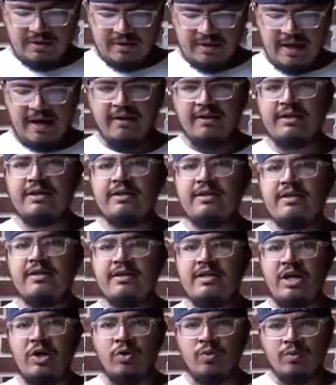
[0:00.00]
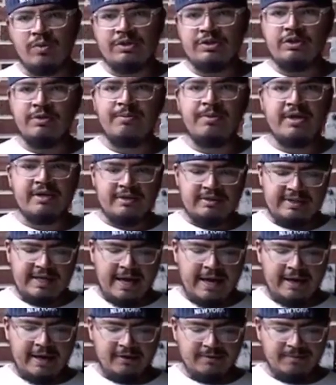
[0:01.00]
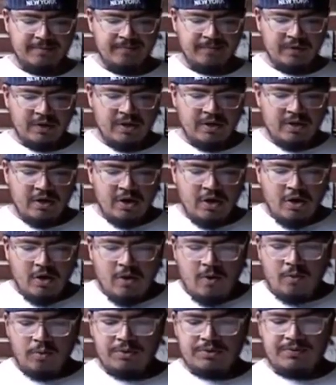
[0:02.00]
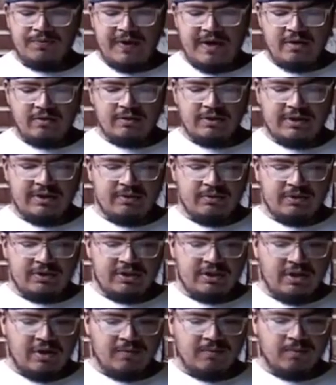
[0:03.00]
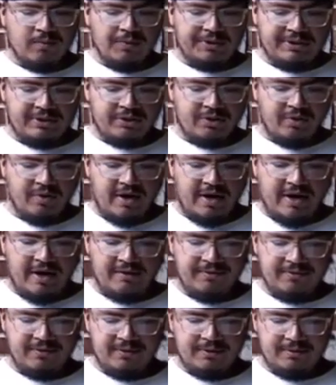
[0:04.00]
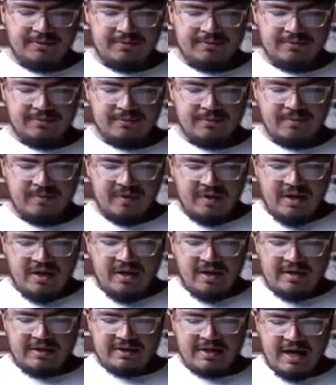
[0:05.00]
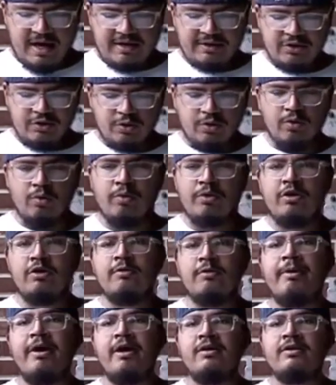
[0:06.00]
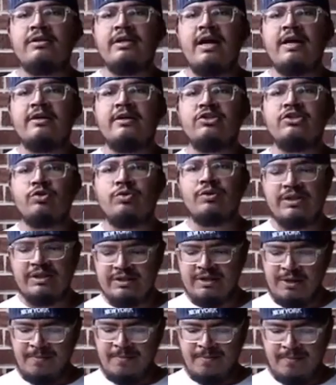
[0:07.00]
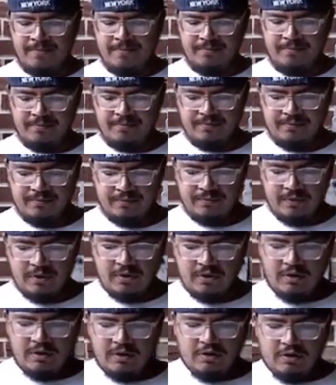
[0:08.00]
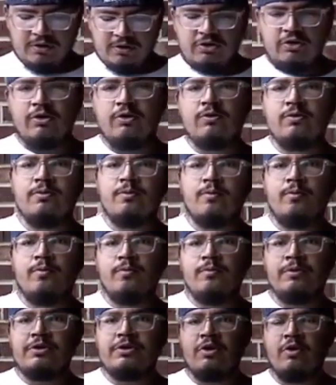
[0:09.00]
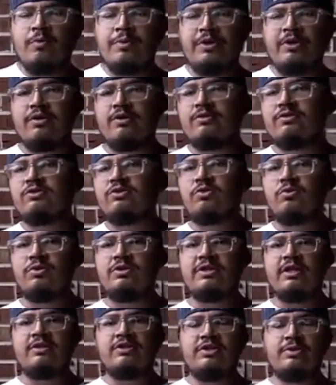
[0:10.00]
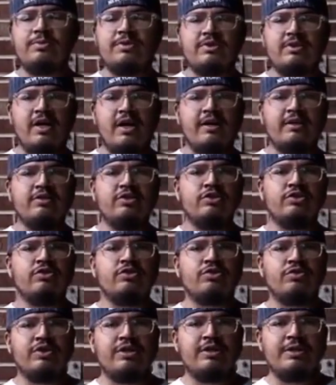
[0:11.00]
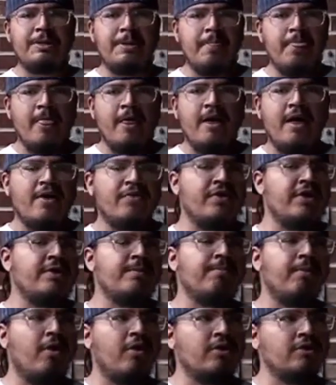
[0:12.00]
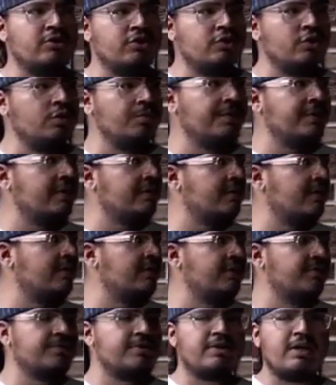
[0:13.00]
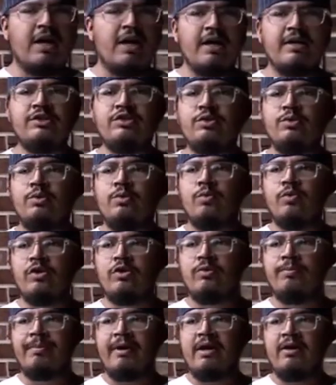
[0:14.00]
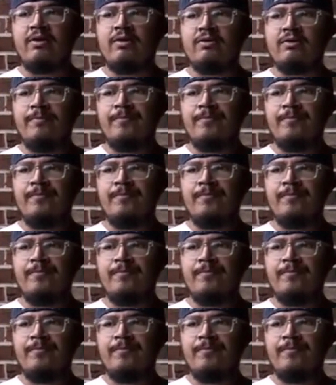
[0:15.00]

Ellie Eelwood, to be exact, who was found guilty of witchcraft and tied to a wheelbarrow, not a tree. So, we heard the story how she was tied to a tree, and then in part 2 we get that she was tied to a wheelbarrow.